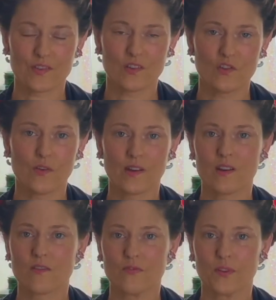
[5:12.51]
You can
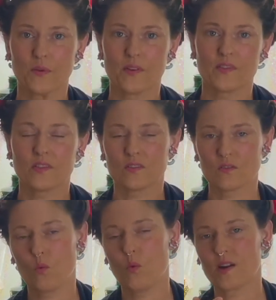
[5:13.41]
influence
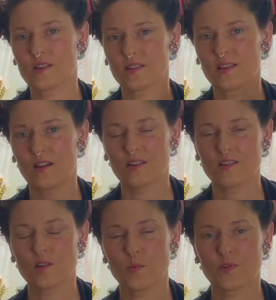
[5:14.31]
what is allowed
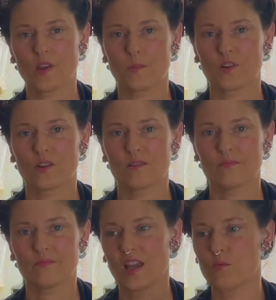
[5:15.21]
into
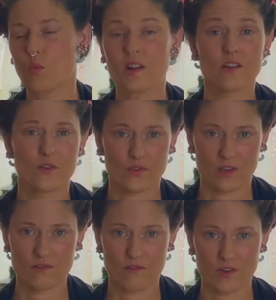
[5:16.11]
perception and what goes
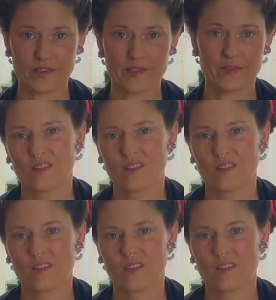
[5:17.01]
unnoticed.